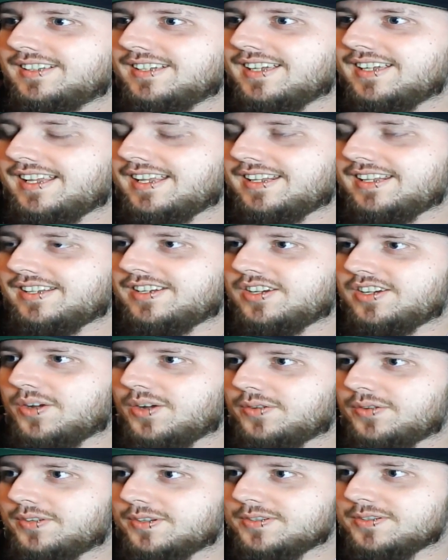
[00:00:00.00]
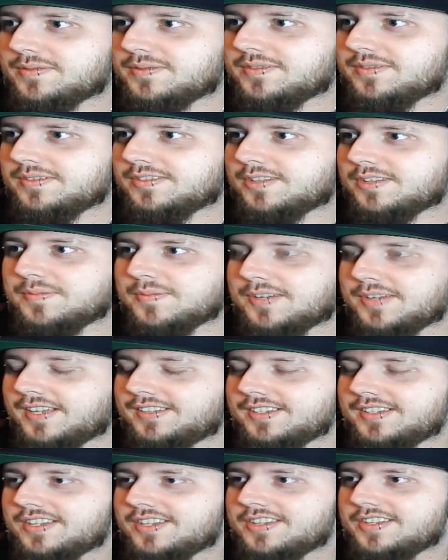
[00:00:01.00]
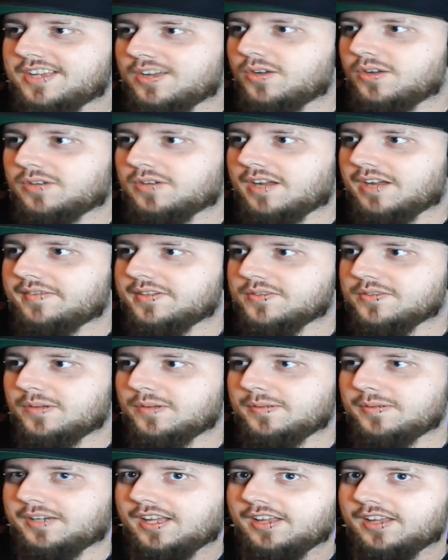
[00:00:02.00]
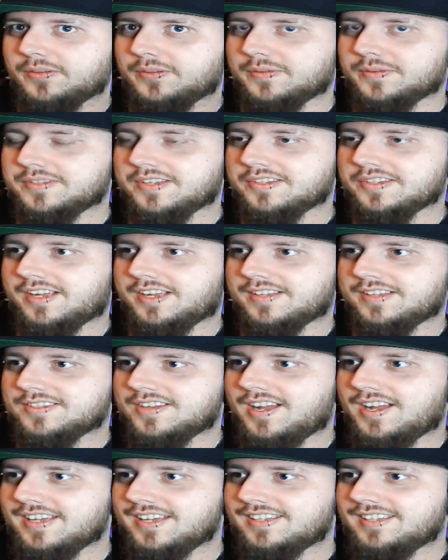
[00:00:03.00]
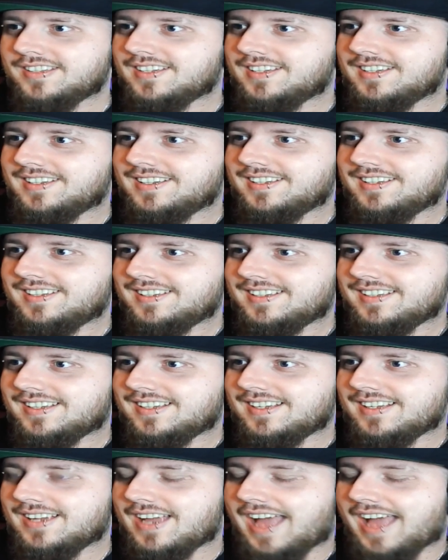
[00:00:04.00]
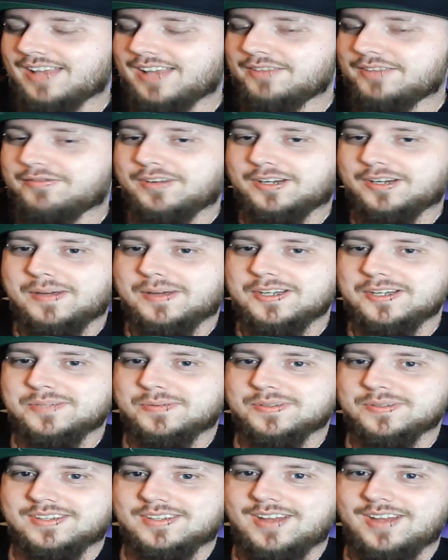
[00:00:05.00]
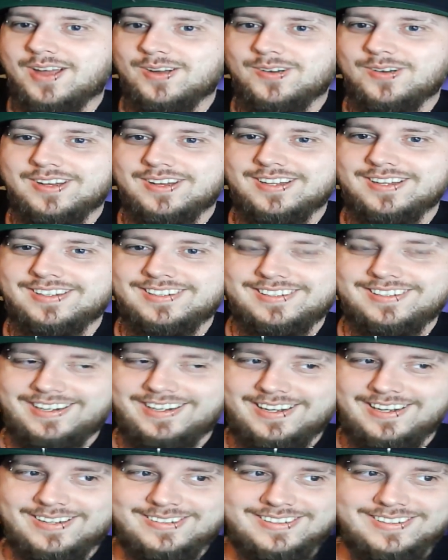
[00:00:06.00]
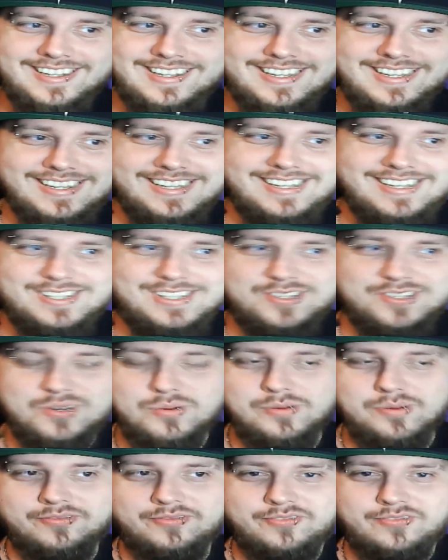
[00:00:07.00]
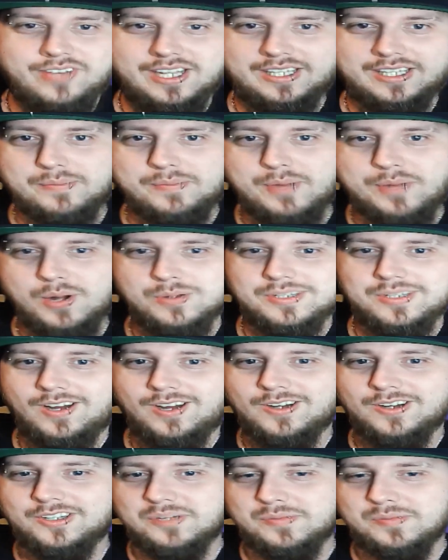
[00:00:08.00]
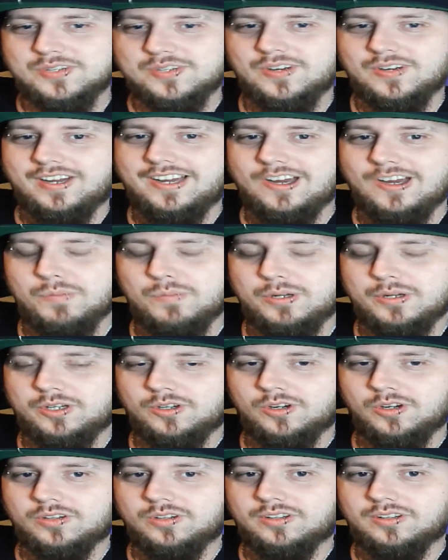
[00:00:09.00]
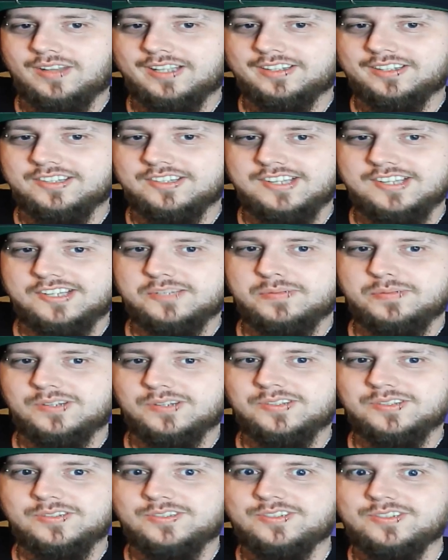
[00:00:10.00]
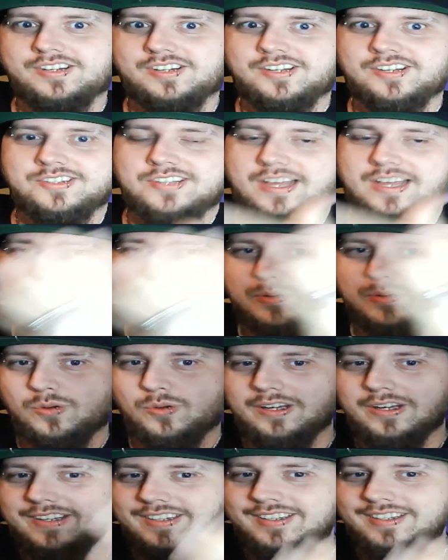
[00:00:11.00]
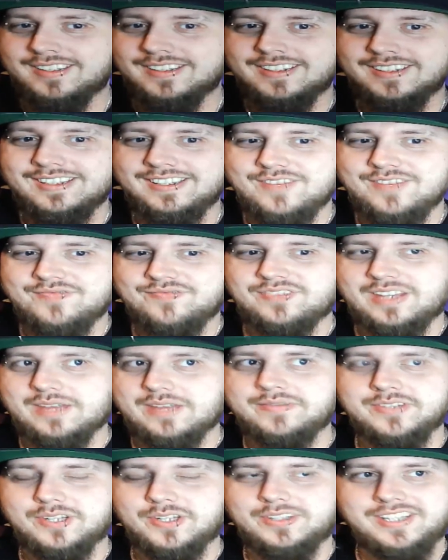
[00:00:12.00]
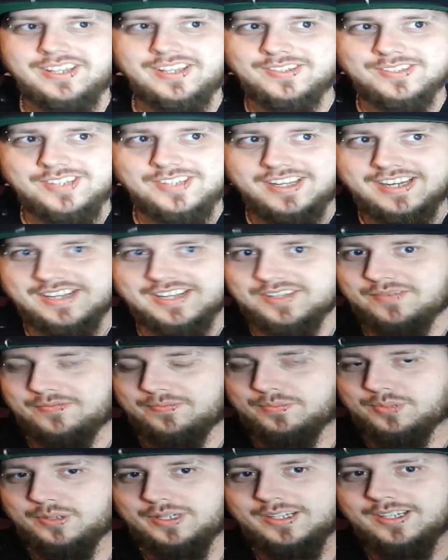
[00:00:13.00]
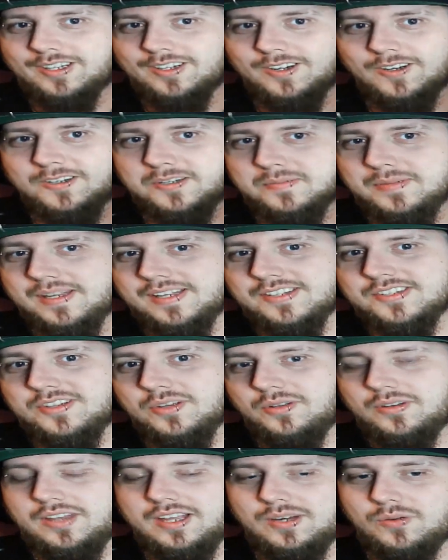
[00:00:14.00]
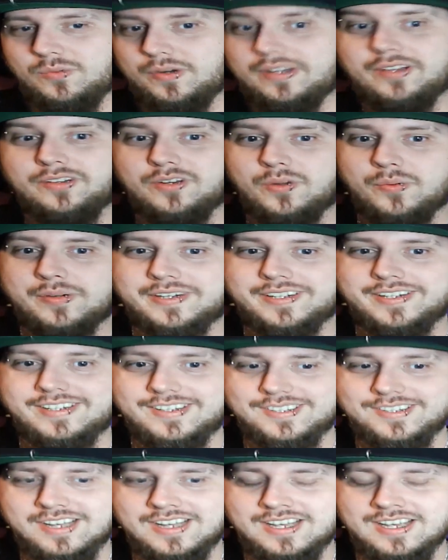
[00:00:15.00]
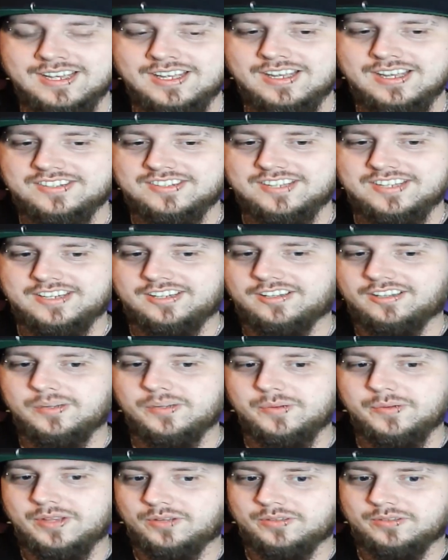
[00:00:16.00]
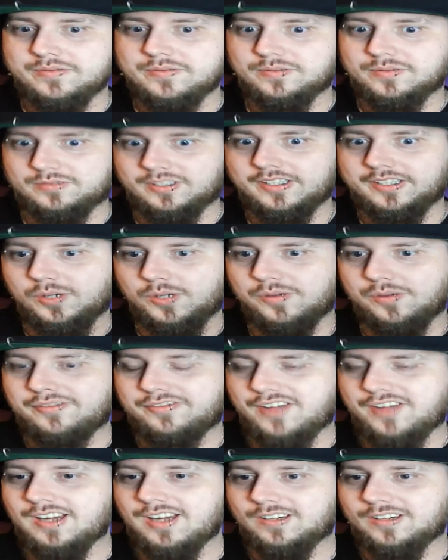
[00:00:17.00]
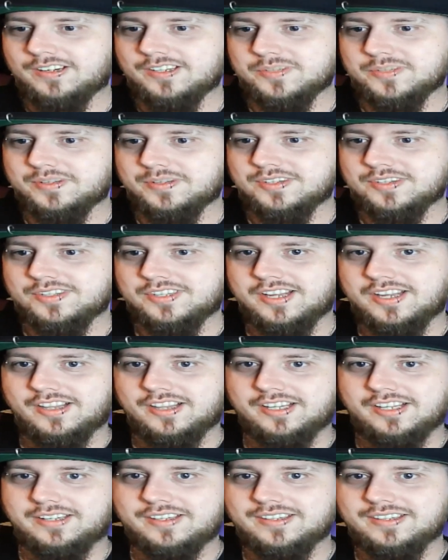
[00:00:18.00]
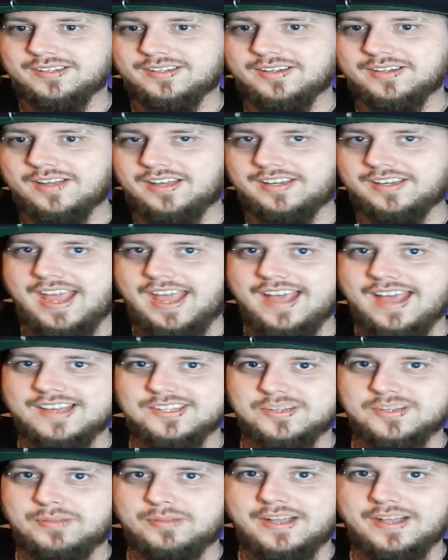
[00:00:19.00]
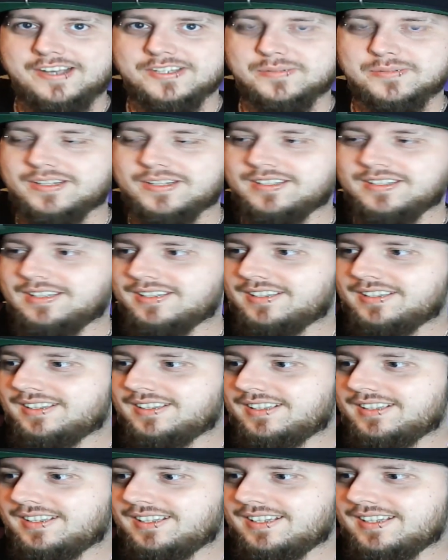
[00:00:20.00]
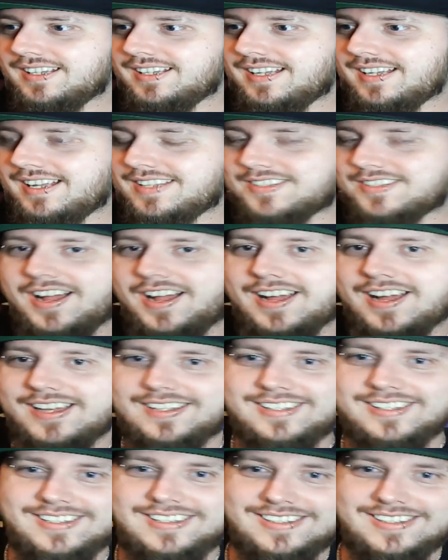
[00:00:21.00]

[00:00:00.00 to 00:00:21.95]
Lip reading: And, there's some scientists that say, oh, gravity's real, but you got other ones that say it's not. How the fuck am I supposed to know? Yeah, it's two like opposing arguments right here, but the textbooks are just going to side with one. Even though the other side has a pretty good argument as to, like, we don't know what it is. Technically, we don't even really know what fire is. We just say, like, a gas, a plasma. It's not.